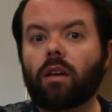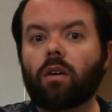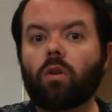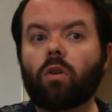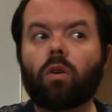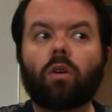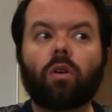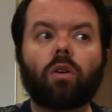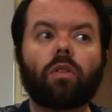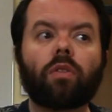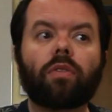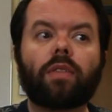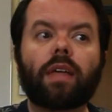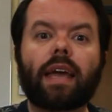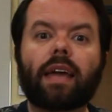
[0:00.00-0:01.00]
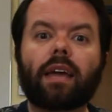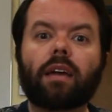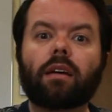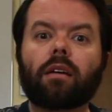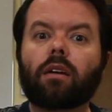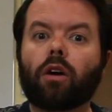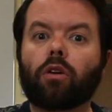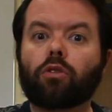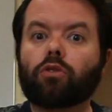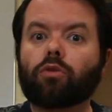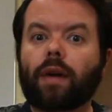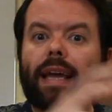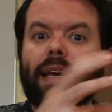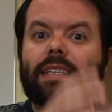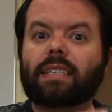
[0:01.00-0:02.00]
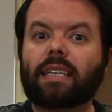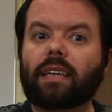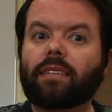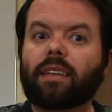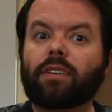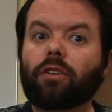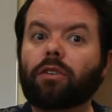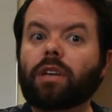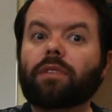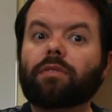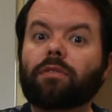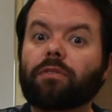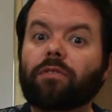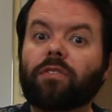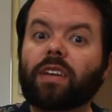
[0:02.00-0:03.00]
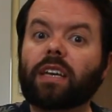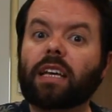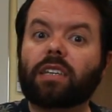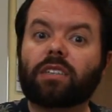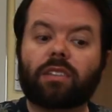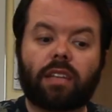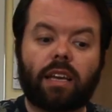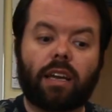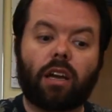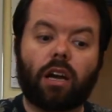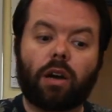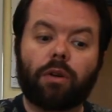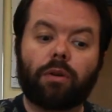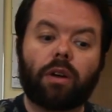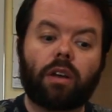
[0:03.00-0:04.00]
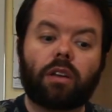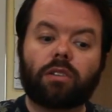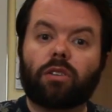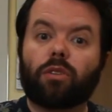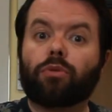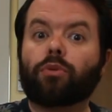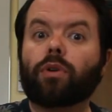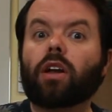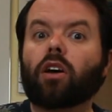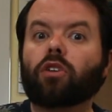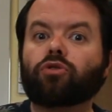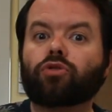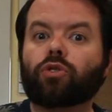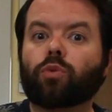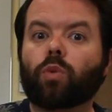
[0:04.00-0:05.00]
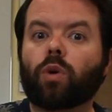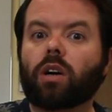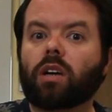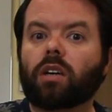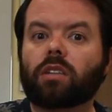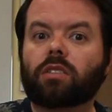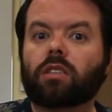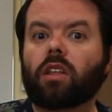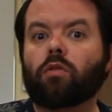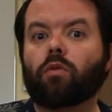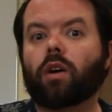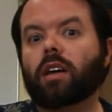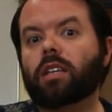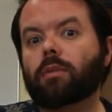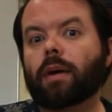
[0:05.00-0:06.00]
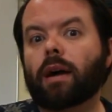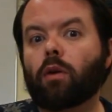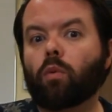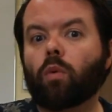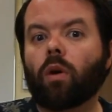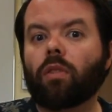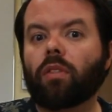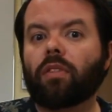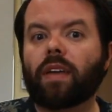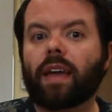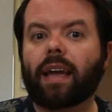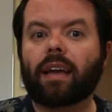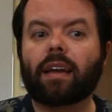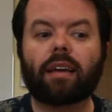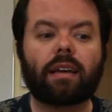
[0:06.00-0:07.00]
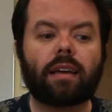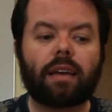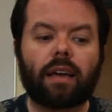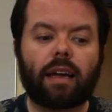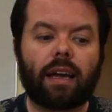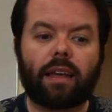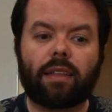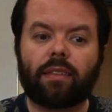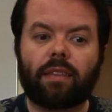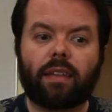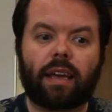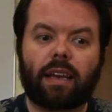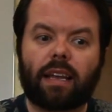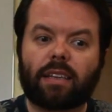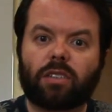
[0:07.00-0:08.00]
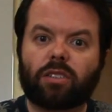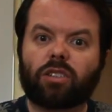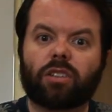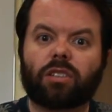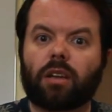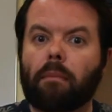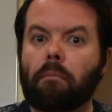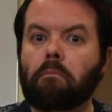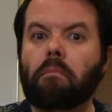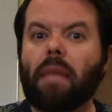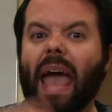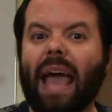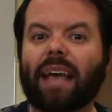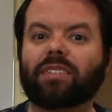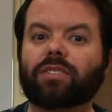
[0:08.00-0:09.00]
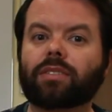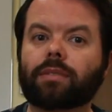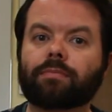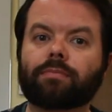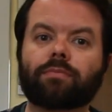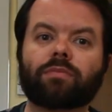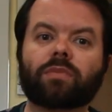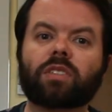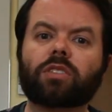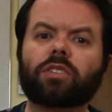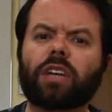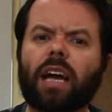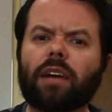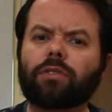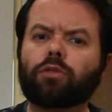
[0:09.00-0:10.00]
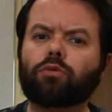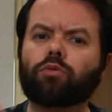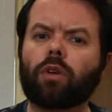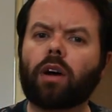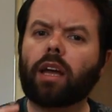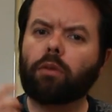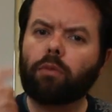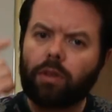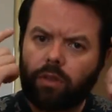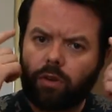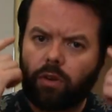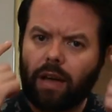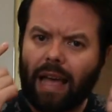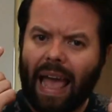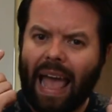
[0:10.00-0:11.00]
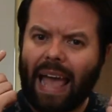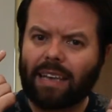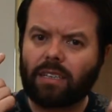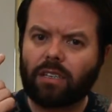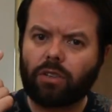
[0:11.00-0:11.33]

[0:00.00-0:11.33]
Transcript: Or they go crazy and they don't even finish. They go to 300 words and they write about one thing and then it's just a mess. So you have to write with your head.